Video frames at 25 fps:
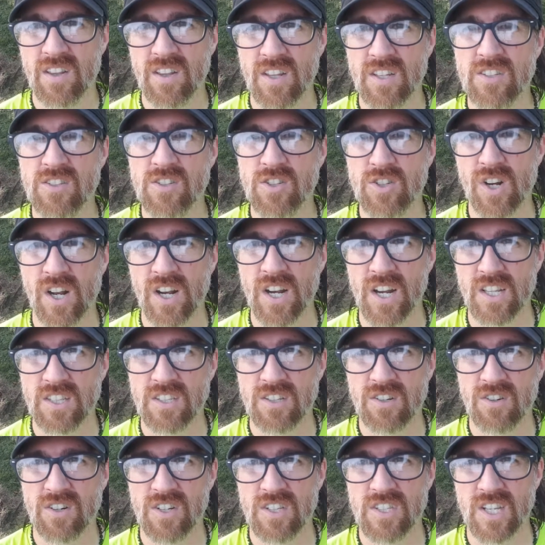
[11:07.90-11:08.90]
Let's try not
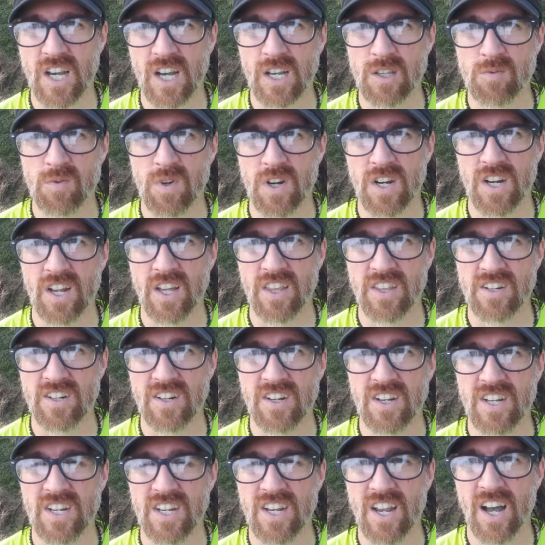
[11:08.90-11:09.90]
to criticize one
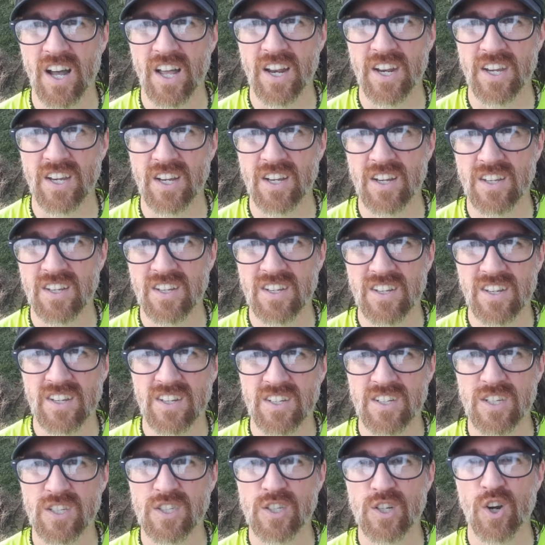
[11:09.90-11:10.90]
another and not
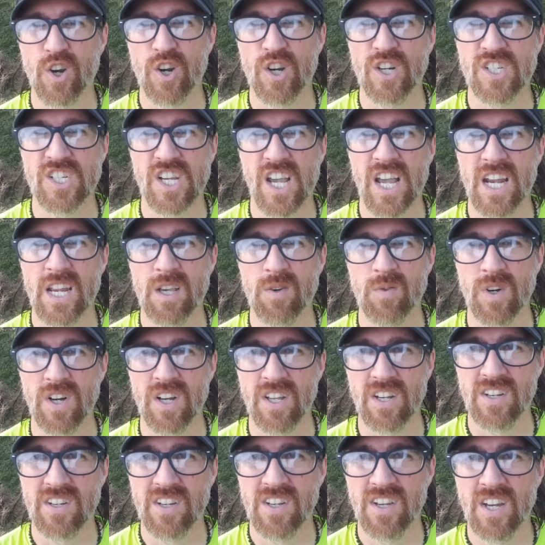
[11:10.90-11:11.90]
discourage
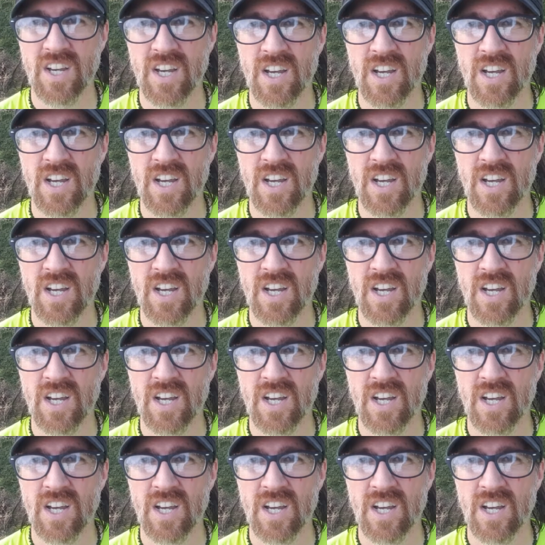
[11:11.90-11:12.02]
anyone